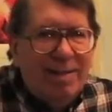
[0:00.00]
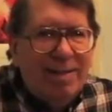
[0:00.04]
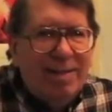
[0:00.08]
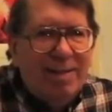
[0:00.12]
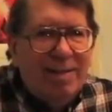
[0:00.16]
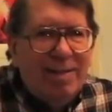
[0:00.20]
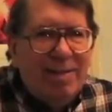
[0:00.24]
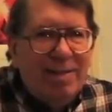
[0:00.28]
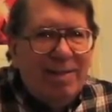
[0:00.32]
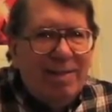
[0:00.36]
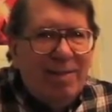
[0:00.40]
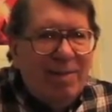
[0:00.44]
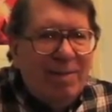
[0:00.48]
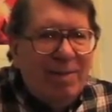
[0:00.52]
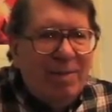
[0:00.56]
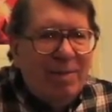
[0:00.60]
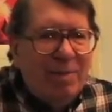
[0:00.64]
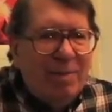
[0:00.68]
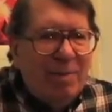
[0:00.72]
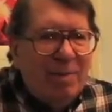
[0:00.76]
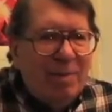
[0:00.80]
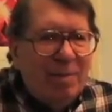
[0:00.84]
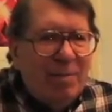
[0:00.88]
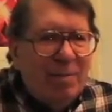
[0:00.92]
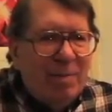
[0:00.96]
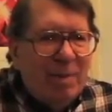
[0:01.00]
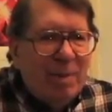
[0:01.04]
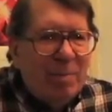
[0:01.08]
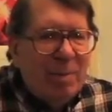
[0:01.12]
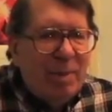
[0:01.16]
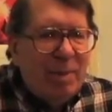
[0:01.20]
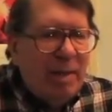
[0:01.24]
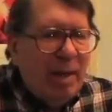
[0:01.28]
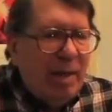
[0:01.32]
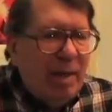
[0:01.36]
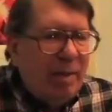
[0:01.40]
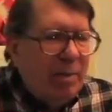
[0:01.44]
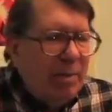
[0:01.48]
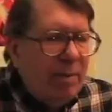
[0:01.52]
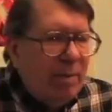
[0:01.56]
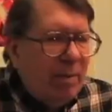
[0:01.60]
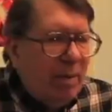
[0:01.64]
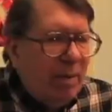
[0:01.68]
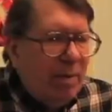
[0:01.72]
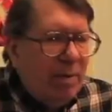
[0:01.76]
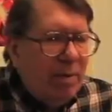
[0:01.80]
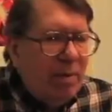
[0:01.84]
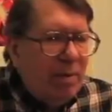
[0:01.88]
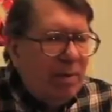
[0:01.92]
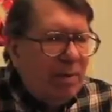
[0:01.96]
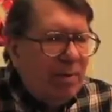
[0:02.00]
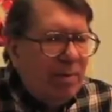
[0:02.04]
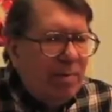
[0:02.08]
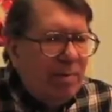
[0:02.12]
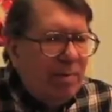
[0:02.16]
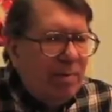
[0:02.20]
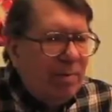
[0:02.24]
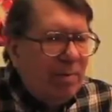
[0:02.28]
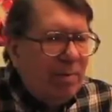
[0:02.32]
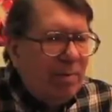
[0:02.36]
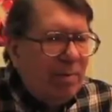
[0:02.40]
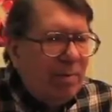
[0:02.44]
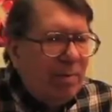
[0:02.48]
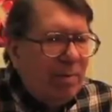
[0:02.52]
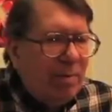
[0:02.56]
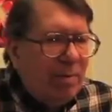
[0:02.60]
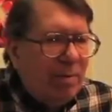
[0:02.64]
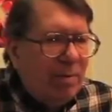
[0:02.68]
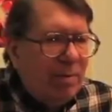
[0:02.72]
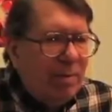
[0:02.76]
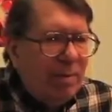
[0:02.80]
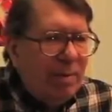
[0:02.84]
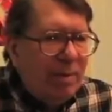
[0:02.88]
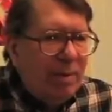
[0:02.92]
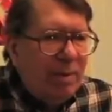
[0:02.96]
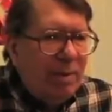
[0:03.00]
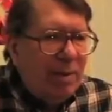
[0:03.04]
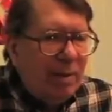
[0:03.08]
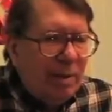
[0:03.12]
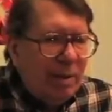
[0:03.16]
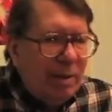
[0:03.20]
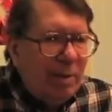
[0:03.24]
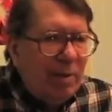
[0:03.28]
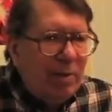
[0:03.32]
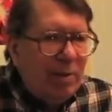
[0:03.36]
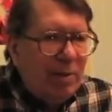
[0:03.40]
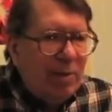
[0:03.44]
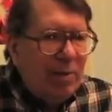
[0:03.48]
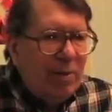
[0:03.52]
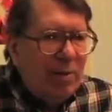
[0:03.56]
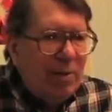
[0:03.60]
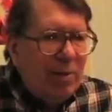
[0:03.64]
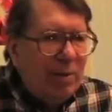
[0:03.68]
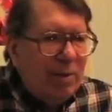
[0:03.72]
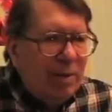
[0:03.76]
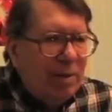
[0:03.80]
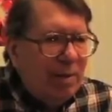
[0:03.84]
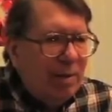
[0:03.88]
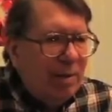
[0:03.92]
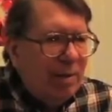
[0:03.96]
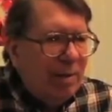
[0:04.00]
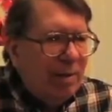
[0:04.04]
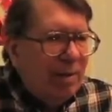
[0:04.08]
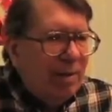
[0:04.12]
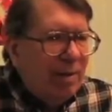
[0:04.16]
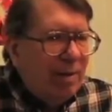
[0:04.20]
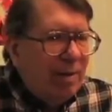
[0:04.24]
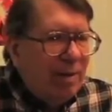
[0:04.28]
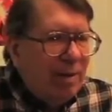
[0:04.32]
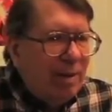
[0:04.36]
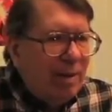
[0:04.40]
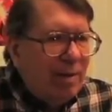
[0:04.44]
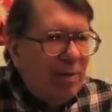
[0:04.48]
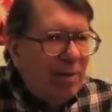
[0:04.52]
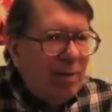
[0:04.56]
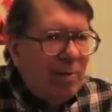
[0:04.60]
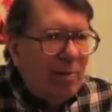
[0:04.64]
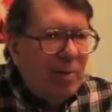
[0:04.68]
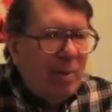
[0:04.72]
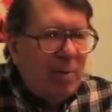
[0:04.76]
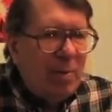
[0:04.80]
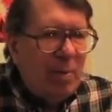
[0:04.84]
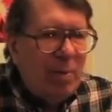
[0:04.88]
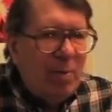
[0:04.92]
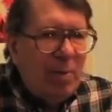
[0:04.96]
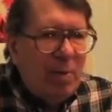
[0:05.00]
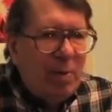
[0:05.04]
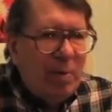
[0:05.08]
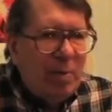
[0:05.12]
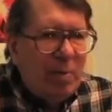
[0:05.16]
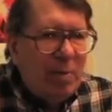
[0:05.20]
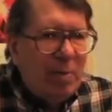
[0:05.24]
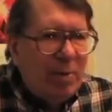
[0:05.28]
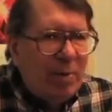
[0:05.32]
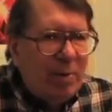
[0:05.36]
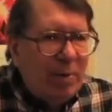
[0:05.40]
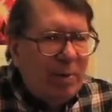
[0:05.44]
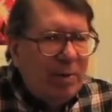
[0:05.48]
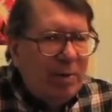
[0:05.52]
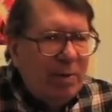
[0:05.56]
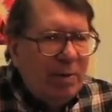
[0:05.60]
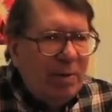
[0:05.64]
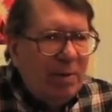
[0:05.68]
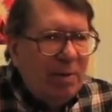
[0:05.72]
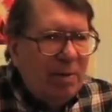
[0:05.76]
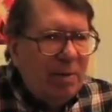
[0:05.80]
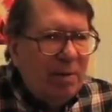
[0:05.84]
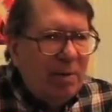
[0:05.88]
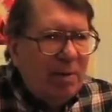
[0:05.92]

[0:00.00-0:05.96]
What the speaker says: So, but yeah, there were all these ridiculous things that people published, like in the